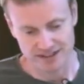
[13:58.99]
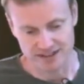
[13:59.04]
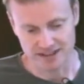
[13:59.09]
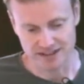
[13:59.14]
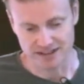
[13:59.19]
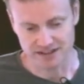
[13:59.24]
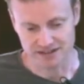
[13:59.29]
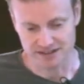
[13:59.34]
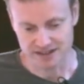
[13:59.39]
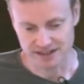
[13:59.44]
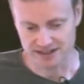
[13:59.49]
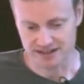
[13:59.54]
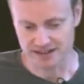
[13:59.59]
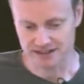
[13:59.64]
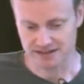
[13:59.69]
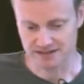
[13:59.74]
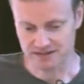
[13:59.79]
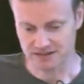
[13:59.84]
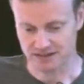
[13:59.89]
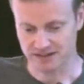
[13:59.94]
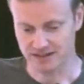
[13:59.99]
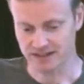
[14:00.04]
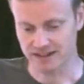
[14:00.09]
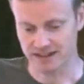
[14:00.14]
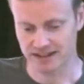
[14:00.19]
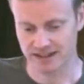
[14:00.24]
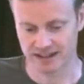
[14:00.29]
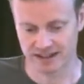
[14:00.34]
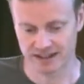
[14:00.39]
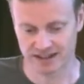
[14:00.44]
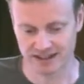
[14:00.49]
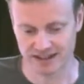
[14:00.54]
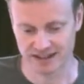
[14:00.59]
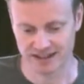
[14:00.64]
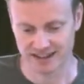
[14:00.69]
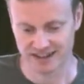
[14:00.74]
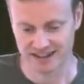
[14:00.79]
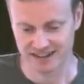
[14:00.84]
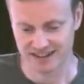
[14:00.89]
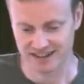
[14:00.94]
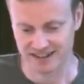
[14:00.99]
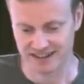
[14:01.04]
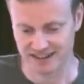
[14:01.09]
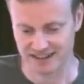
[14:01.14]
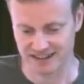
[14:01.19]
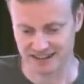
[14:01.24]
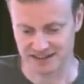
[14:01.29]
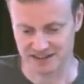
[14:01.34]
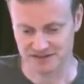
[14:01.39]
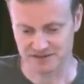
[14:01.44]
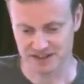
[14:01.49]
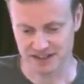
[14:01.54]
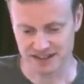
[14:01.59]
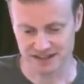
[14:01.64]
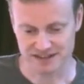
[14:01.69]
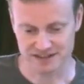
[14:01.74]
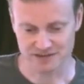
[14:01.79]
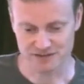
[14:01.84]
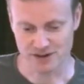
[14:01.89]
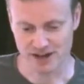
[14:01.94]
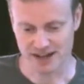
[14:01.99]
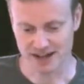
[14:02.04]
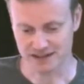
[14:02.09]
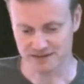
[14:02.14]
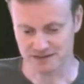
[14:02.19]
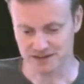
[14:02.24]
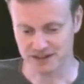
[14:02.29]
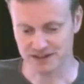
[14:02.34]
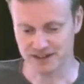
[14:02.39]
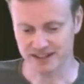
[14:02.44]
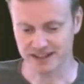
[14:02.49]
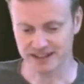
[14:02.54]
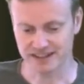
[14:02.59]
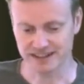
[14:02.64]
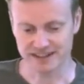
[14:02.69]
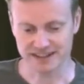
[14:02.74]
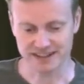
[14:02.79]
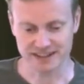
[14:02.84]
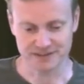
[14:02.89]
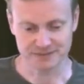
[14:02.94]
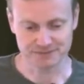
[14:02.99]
there's not a definitive way of doing it.